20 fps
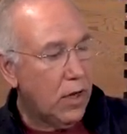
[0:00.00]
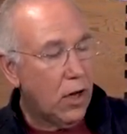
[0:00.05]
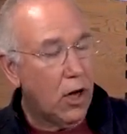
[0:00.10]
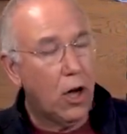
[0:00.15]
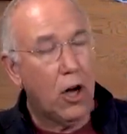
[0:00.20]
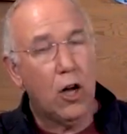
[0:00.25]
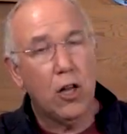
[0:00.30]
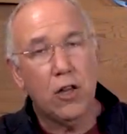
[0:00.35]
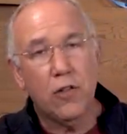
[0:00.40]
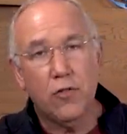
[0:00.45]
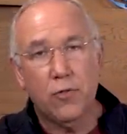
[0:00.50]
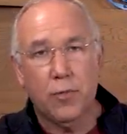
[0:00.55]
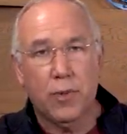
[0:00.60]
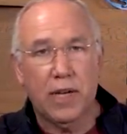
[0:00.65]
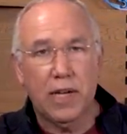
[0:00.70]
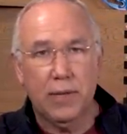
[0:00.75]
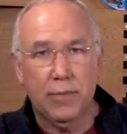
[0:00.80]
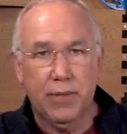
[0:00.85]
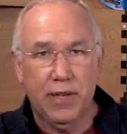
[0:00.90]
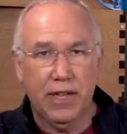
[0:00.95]
all of
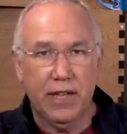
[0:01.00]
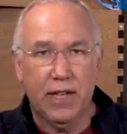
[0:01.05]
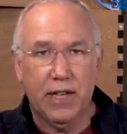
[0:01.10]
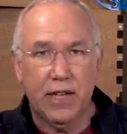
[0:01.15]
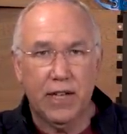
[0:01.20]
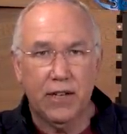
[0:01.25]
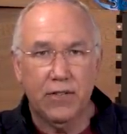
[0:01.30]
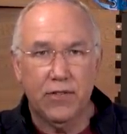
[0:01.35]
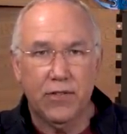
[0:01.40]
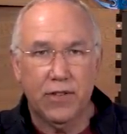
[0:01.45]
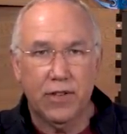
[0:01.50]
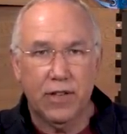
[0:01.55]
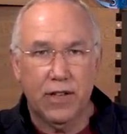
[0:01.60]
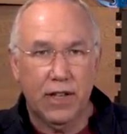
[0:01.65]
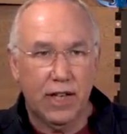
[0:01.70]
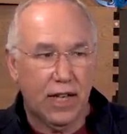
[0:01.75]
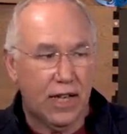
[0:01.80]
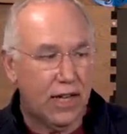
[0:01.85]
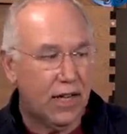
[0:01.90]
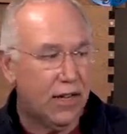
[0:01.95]
my beehives
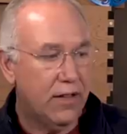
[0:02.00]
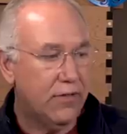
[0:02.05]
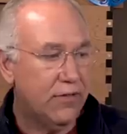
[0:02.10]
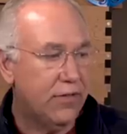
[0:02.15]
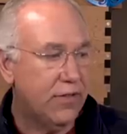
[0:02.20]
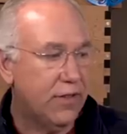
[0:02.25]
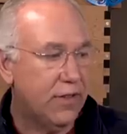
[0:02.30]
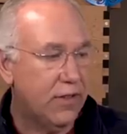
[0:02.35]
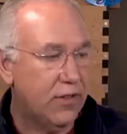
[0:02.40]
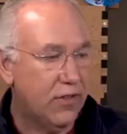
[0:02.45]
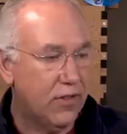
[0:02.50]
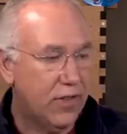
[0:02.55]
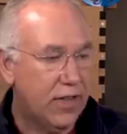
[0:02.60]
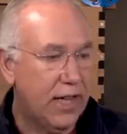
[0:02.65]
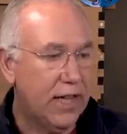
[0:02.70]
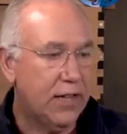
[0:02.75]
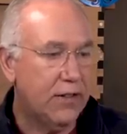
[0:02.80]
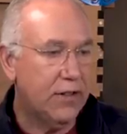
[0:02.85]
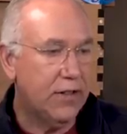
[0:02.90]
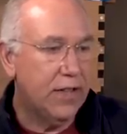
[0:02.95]
have the
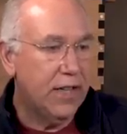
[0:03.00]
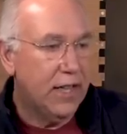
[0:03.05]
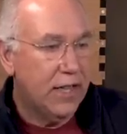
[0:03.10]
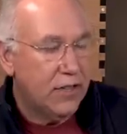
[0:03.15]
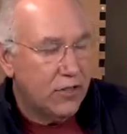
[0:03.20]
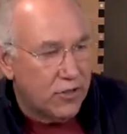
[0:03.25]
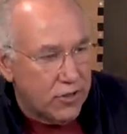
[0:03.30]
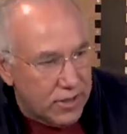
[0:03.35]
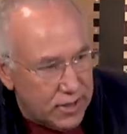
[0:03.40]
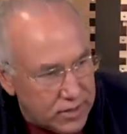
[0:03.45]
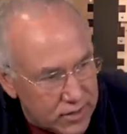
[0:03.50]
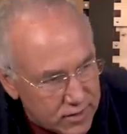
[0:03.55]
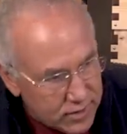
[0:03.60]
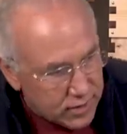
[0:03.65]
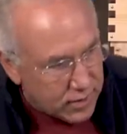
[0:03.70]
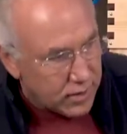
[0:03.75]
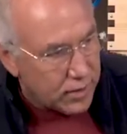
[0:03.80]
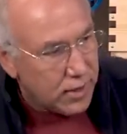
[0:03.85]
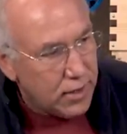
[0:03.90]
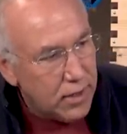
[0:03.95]
standard entrance.
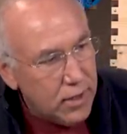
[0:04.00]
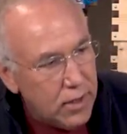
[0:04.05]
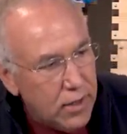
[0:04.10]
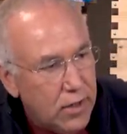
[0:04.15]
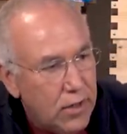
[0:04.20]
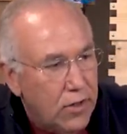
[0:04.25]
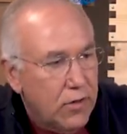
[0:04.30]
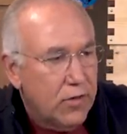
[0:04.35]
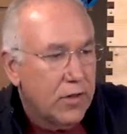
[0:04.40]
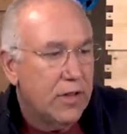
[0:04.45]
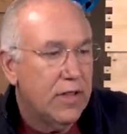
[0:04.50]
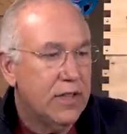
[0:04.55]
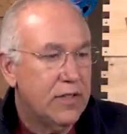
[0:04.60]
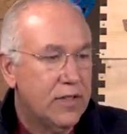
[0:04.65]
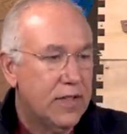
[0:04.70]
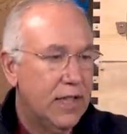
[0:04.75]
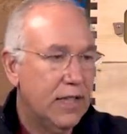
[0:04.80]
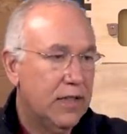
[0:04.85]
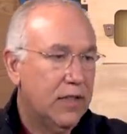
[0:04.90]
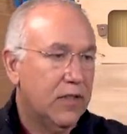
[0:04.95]
So
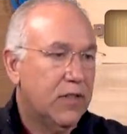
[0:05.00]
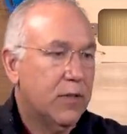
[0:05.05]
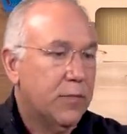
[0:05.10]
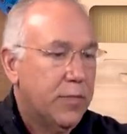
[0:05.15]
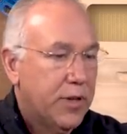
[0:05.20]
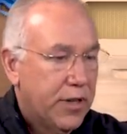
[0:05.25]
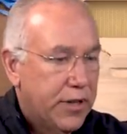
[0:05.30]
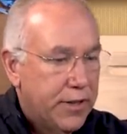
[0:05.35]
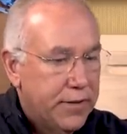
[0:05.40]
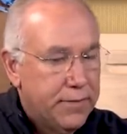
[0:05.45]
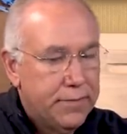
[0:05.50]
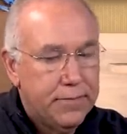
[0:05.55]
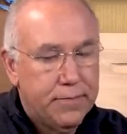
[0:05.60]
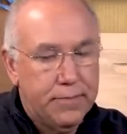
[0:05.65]
let's take this apart.